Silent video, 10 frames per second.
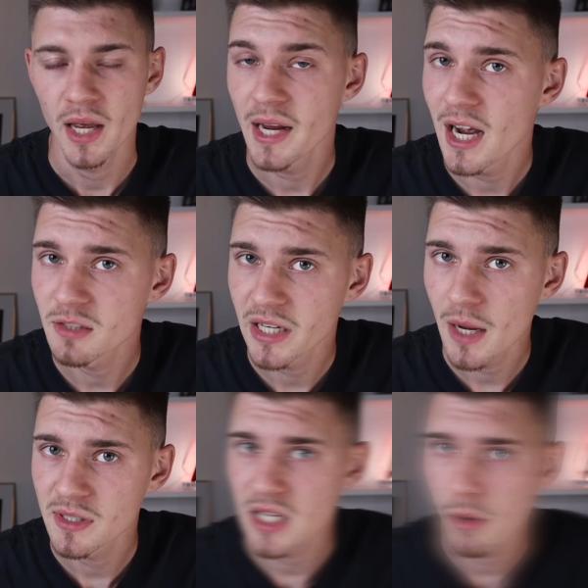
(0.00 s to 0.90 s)
Hey guys, my name
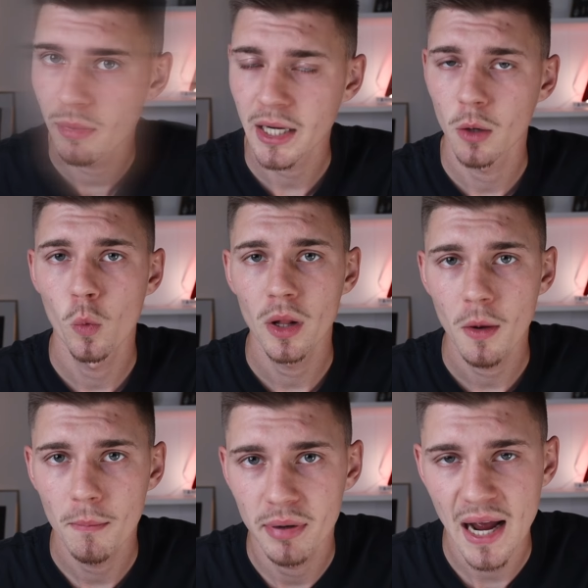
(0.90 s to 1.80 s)
is Damien Belak and
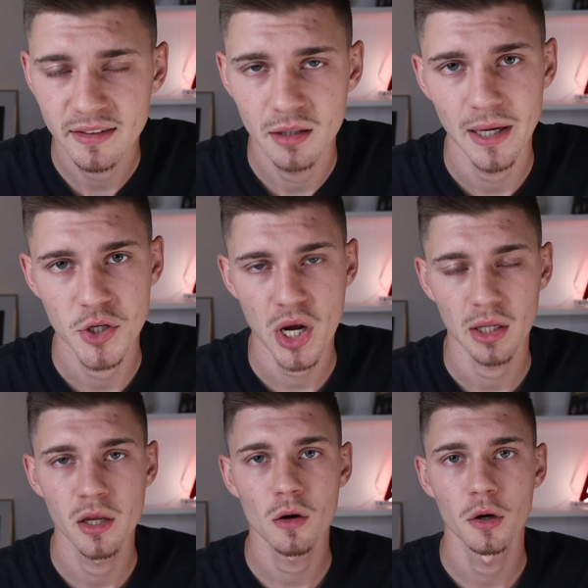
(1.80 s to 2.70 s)
welcome back to my channel
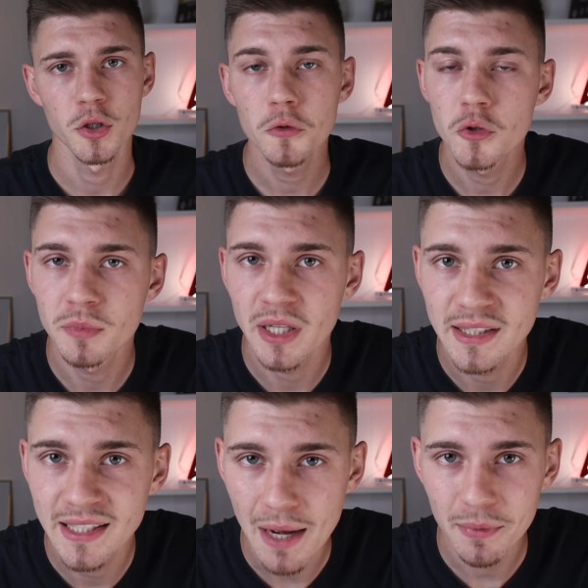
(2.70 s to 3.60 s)
here on YouTube.
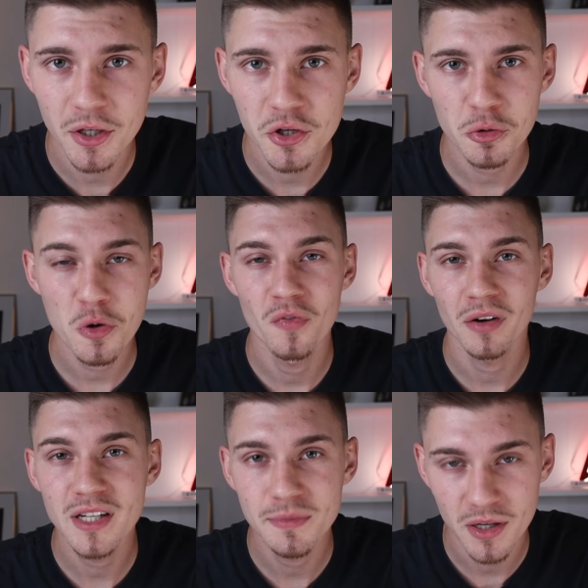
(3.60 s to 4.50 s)
Today I'm going to show you a
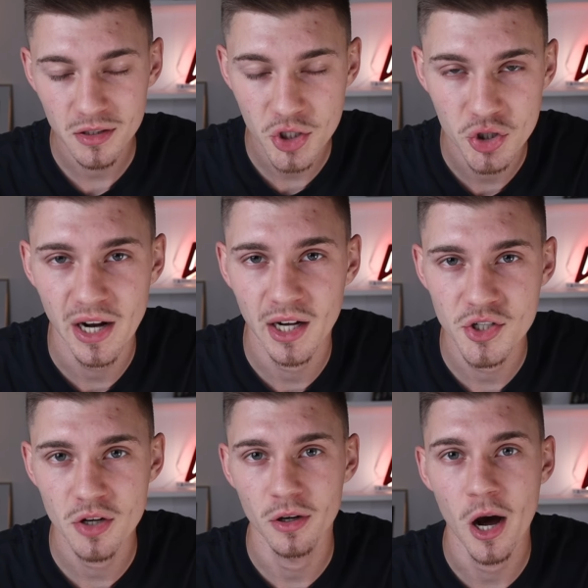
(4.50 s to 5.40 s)
very special
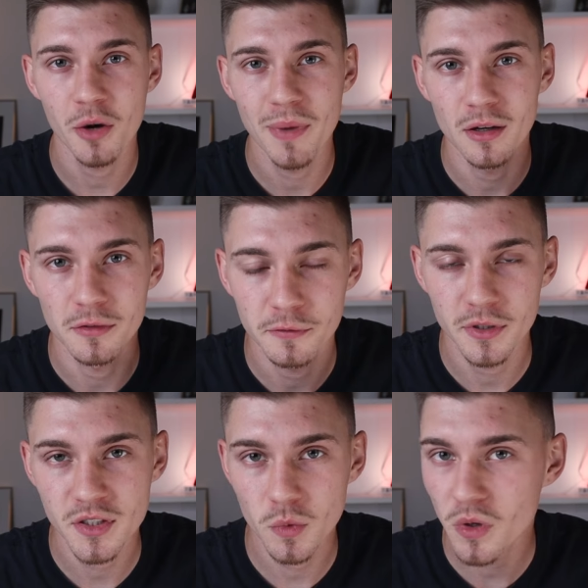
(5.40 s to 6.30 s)
strategy on how to make your
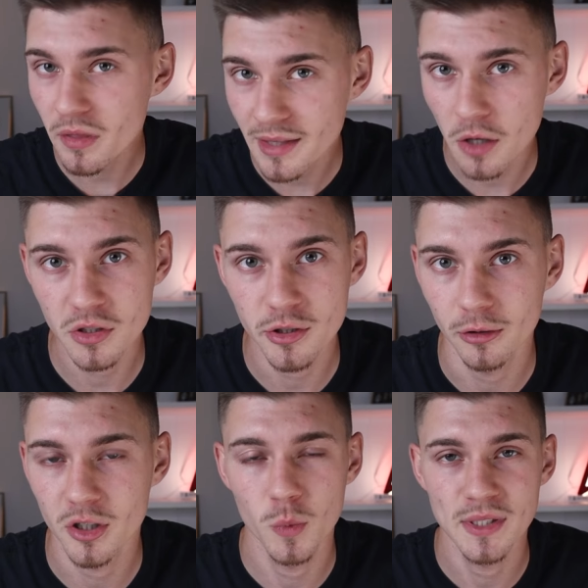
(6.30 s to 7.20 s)
first
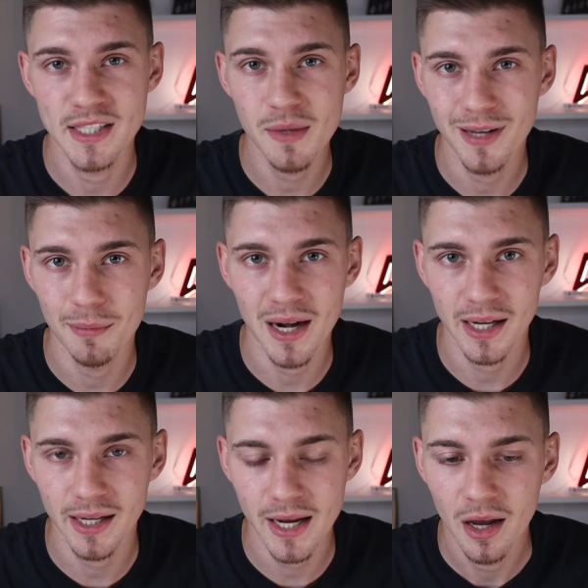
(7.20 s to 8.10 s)
$1,000 with CPA
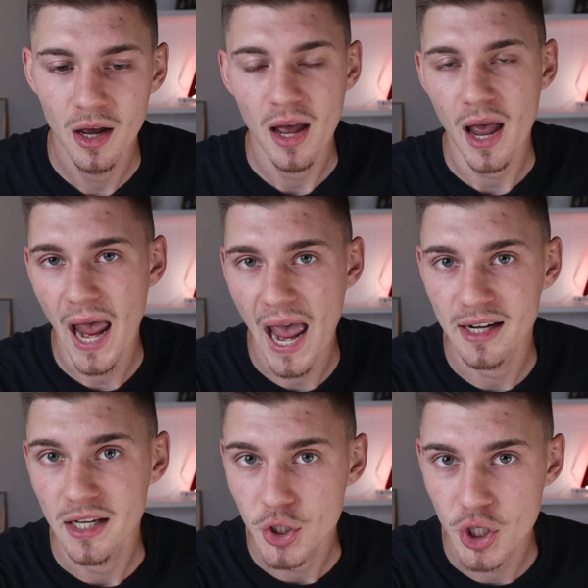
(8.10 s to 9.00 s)
Marketing and
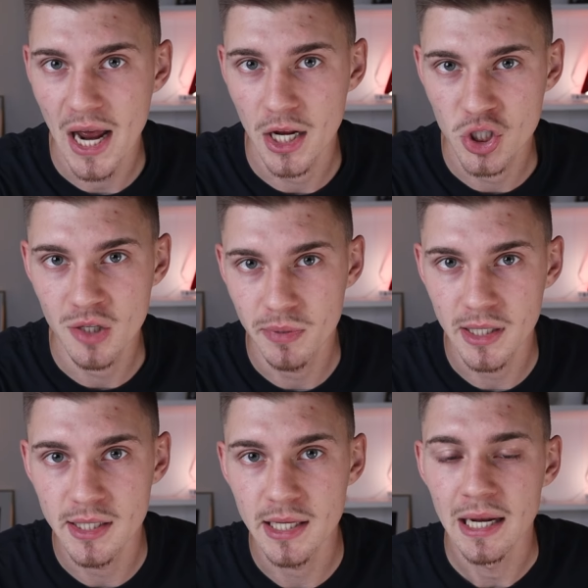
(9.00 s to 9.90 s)

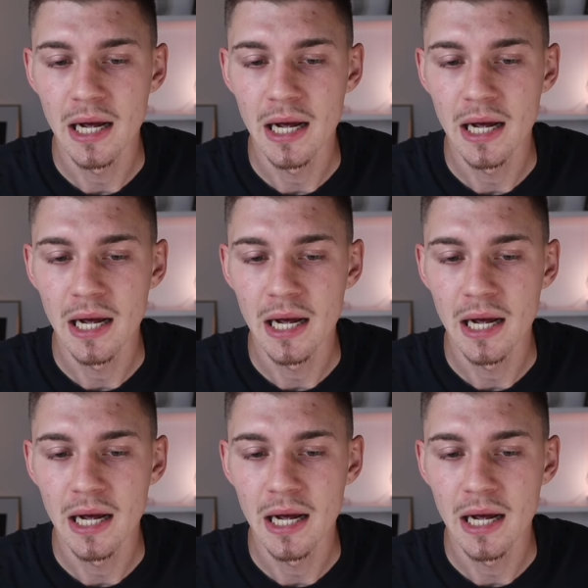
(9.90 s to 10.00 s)
ChatGPT.